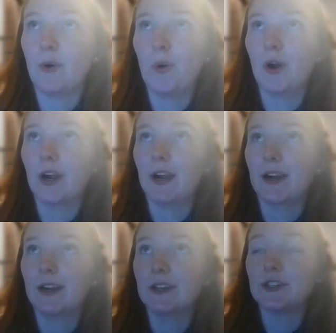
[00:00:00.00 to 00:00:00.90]

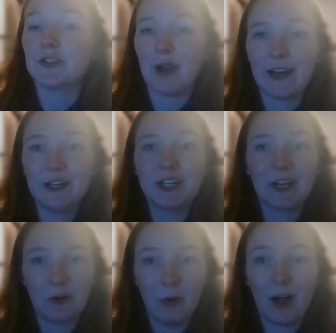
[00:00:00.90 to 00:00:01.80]
for strategy
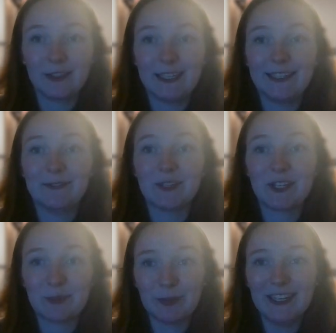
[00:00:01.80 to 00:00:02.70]
and quality. And it was a
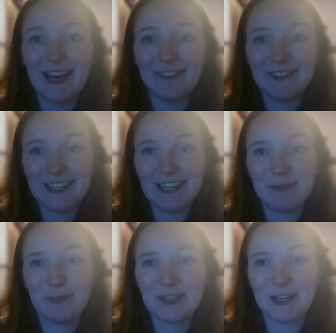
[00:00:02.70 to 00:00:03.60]
split
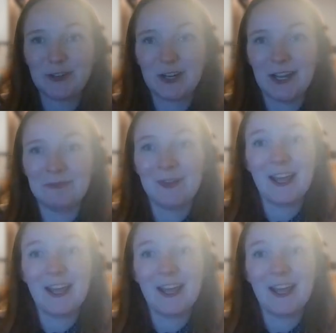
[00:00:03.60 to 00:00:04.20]
FTE position.